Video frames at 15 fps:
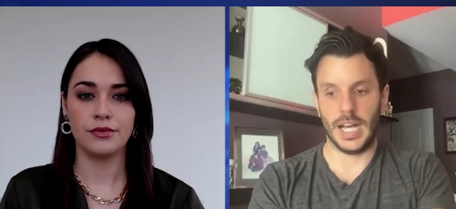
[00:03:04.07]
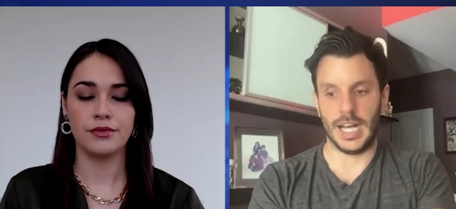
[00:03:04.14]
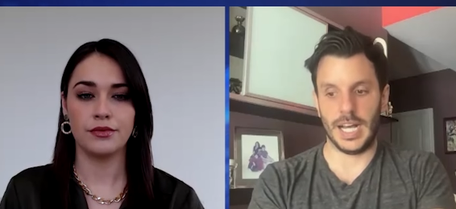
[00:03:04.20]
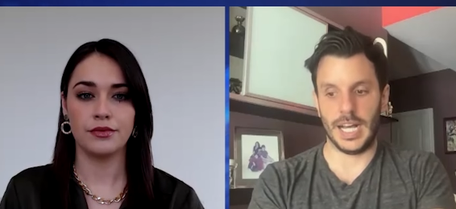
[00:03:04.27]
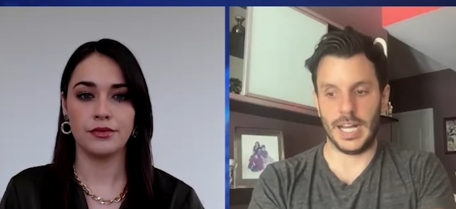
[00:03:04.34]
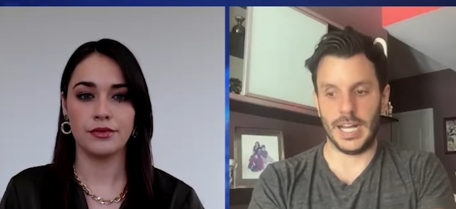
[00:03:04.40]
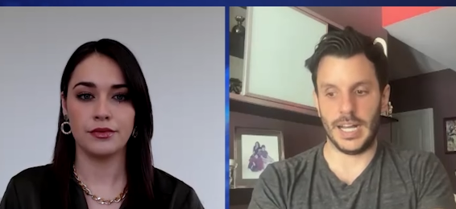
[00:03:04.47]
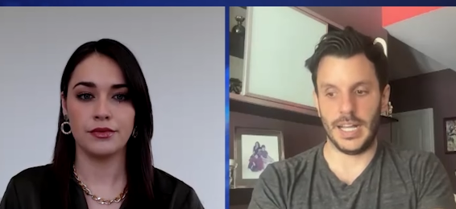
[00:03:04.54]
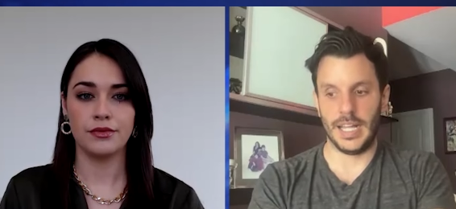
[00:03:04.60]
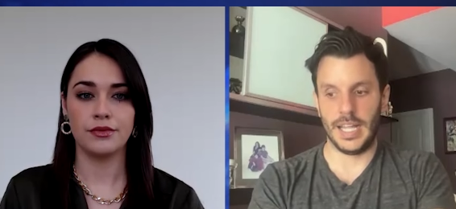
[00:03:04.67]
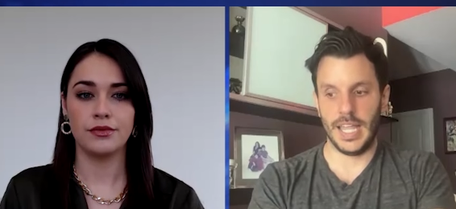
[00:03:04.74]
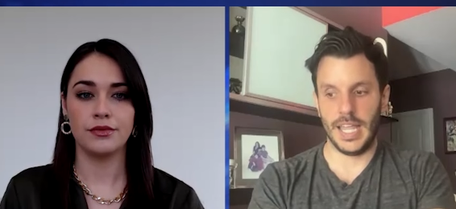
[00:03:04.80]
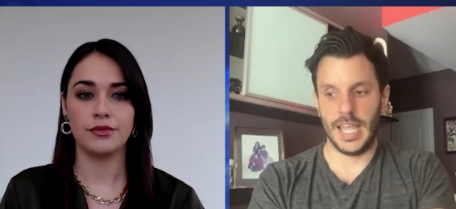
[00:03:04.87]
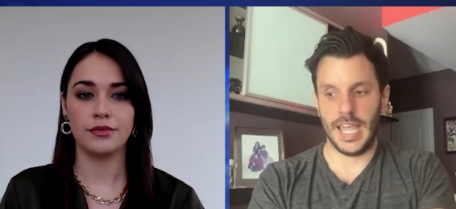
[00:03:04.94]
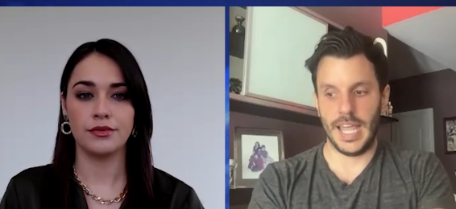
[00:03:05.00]
Speaker 1: Uh,
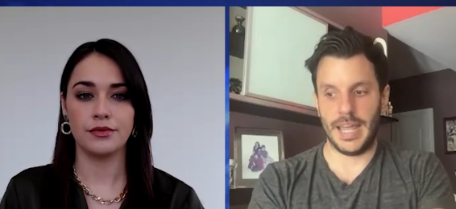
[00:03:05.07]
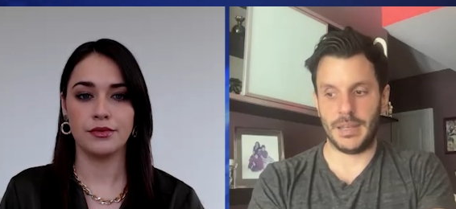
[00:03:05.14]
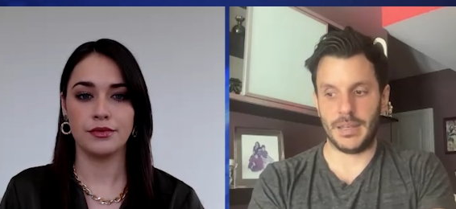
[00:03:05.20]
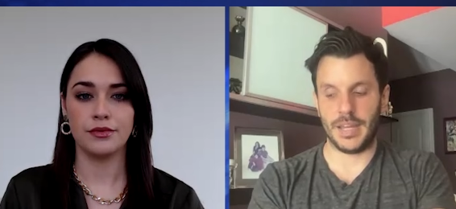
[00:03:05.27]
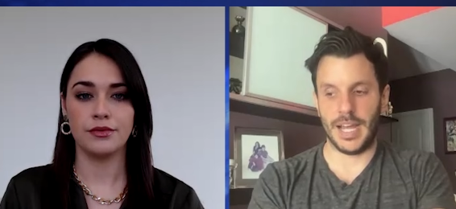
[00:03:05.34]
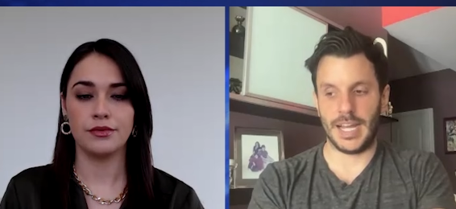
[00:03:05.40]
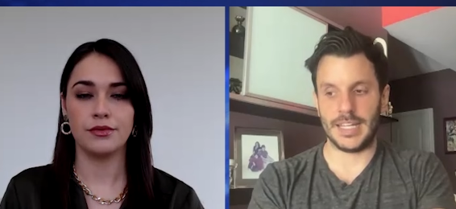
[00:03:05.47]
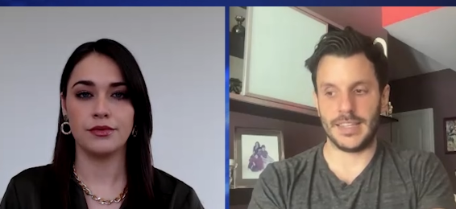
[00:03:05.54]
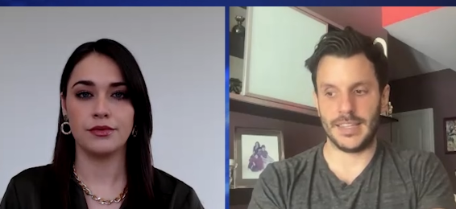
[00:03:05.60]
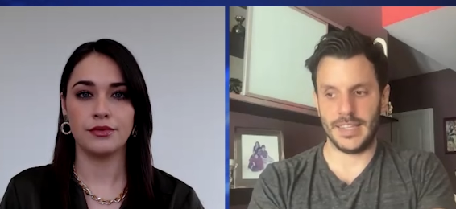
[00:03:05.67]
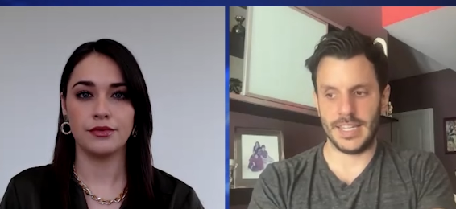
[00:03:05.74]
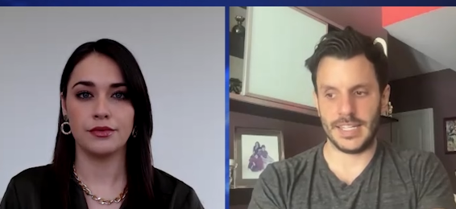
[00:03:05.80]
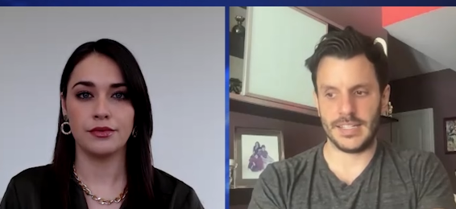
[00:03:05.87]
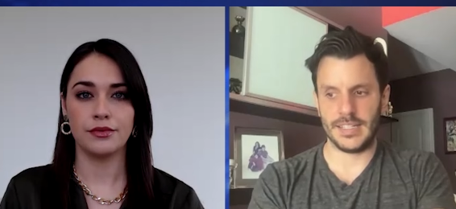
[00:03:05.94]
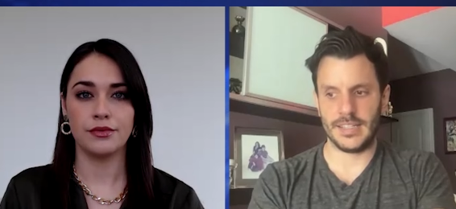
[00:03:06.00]
and I
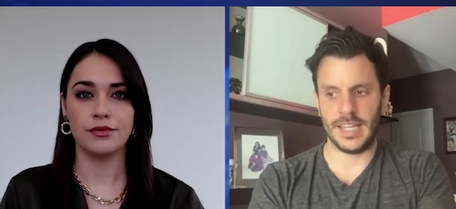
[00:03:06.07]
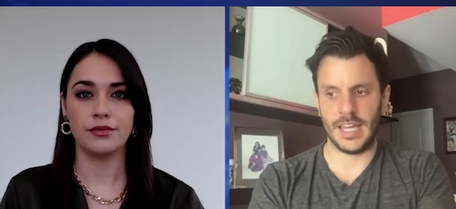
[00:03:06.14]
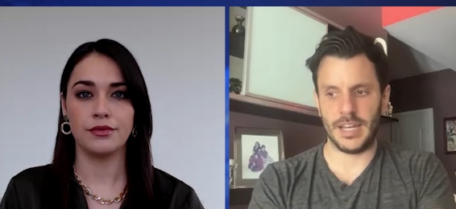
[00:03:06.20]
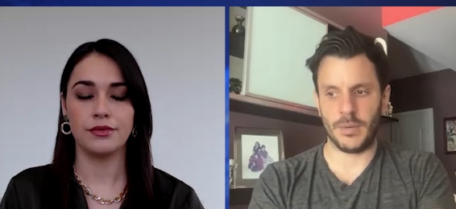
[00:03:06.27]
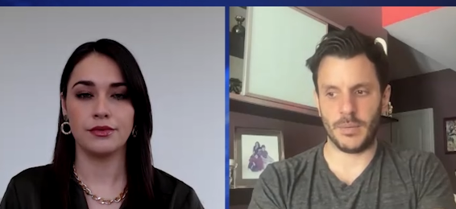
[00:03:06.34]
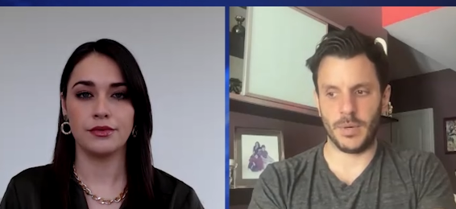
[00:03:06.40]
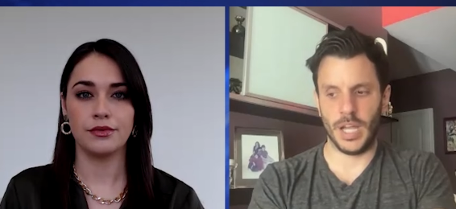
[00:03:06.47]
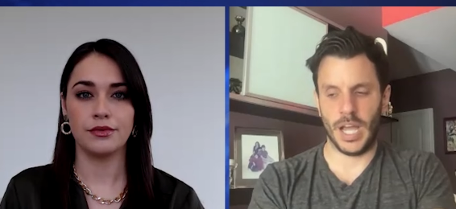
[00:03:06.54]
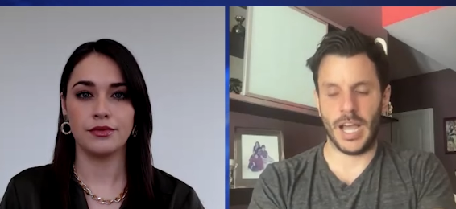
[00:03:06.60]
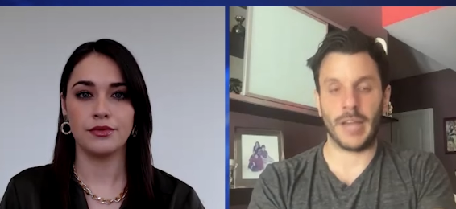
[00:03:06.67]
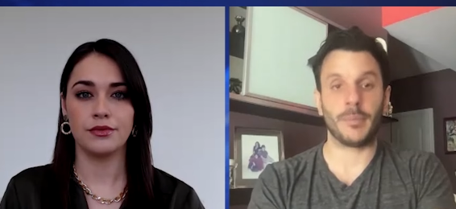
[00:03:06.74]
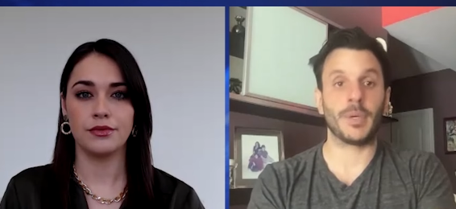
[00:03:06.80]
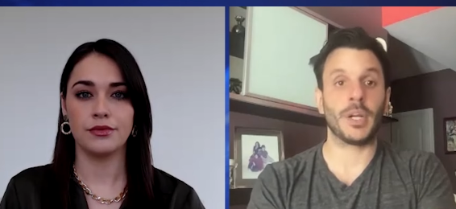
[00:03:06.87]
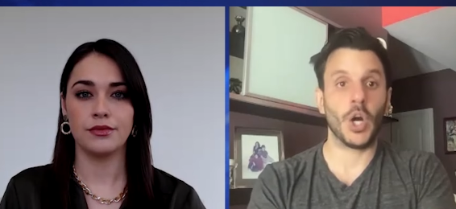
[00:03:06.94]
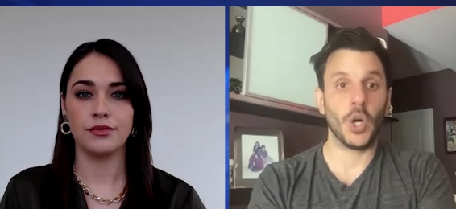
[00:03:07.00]
think that
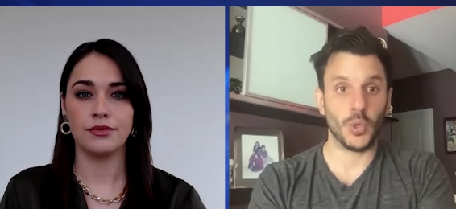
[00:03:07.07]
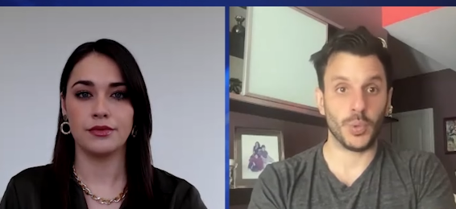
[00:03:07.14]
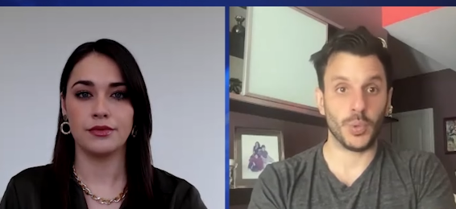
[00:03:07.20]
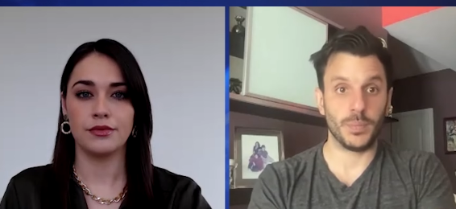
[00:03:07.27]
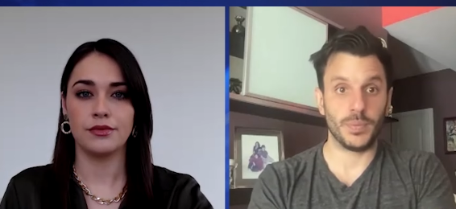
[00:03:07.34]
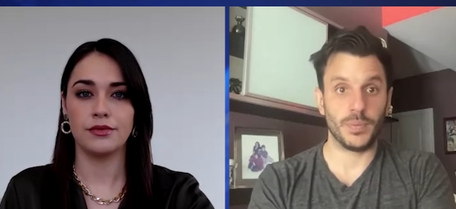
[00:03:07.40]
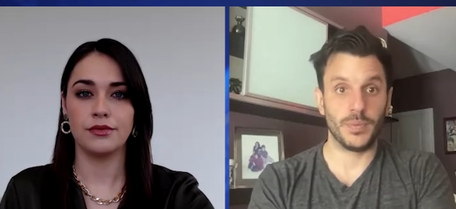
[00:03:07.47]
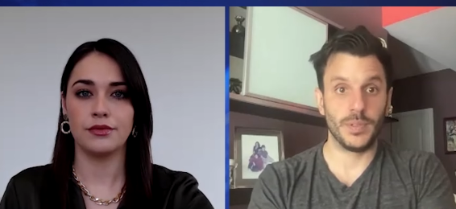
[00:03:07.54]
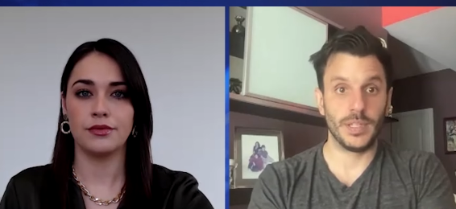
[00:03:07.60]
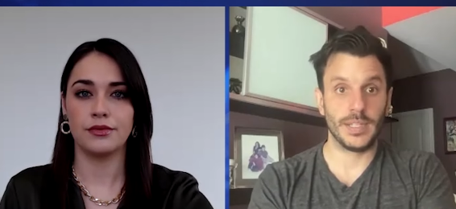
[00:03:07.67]
I would hope